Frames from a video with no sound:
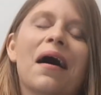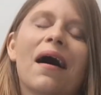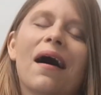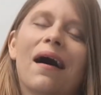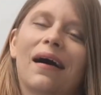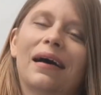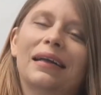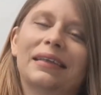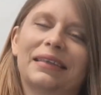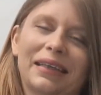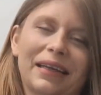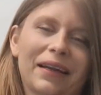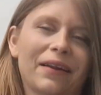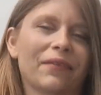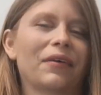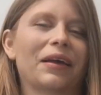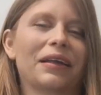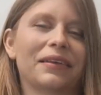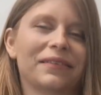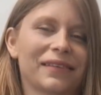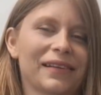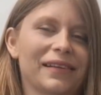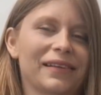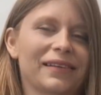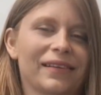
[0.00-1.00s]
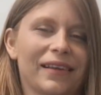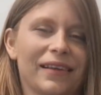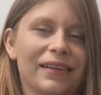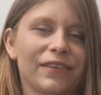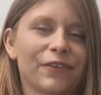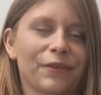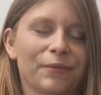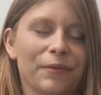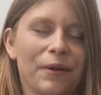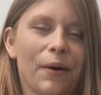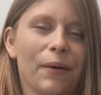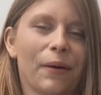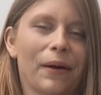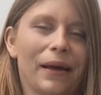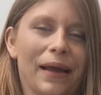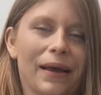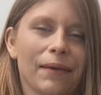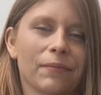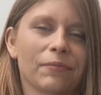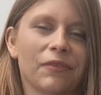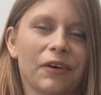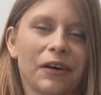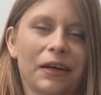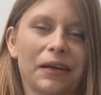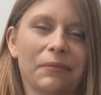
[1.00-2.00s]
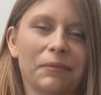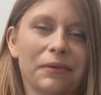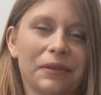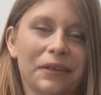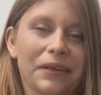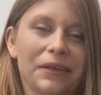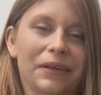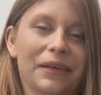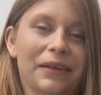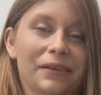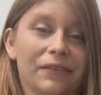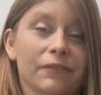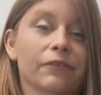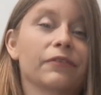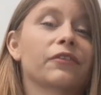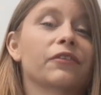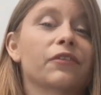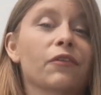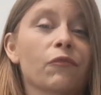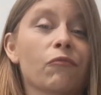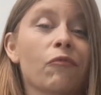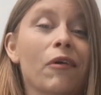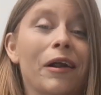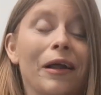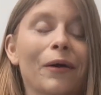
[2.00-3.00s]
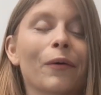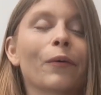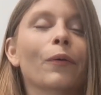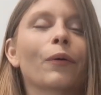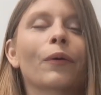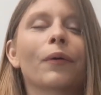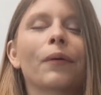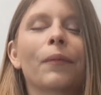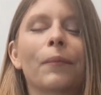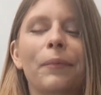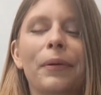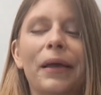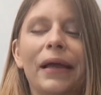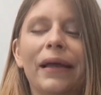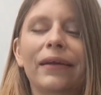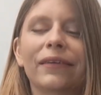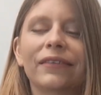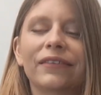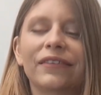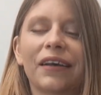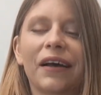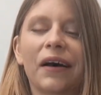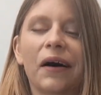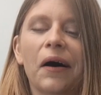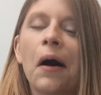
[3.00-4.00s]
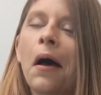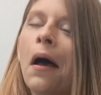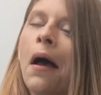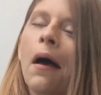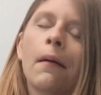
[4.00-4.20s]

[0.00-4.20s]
I did eventually say to him, no, I am fucking with you. Here was the real picture.